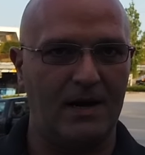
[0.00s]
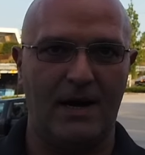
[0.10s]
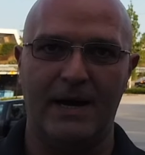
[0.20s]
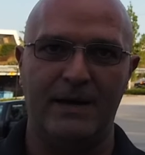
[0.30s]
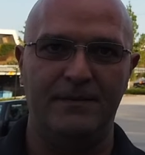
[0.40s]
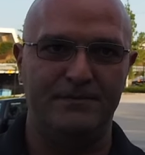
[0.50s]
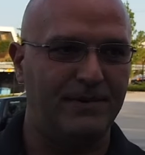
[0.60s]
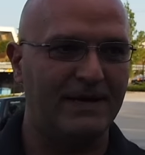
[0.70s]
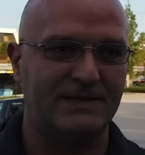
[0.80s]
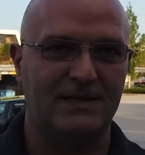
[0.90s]
I
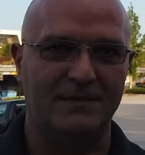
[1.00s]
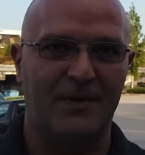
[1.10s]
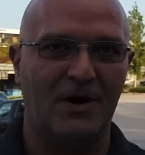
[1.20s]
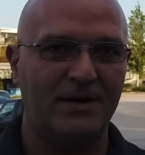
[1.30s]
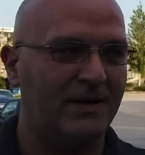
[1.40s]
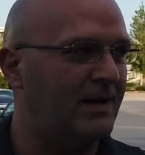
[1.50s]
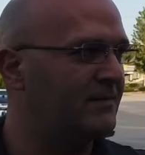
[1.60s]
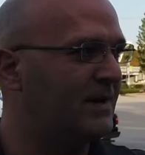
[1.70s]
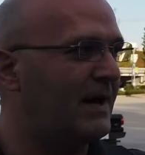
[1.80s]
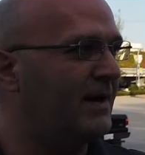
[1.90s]
basically parked
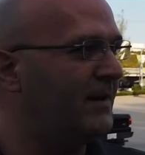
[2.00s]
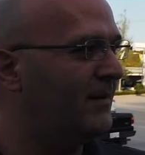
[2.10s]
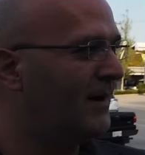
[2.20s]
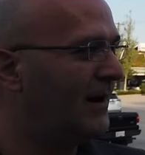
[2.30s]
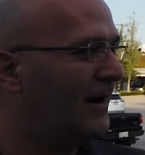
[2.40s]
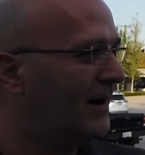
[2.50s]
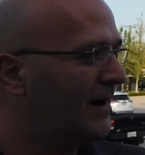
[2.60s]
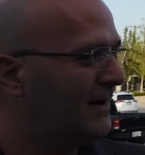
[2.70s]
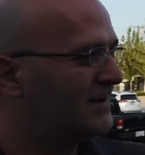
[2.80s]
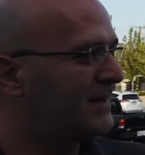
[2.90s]
and I
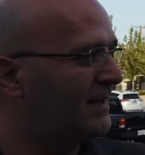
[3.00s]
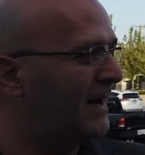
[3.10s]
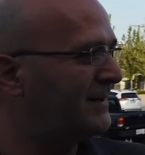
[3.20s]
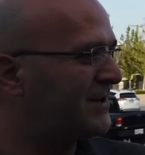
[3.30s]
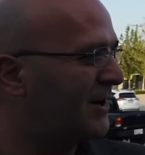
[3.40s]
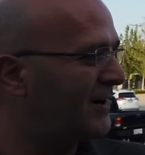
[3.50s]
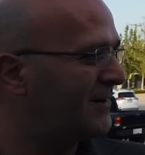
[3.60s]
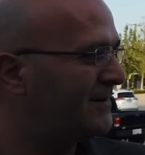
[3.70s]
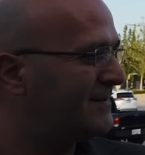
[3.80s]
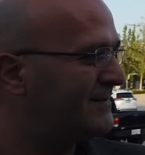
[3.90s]
said, "Nice car."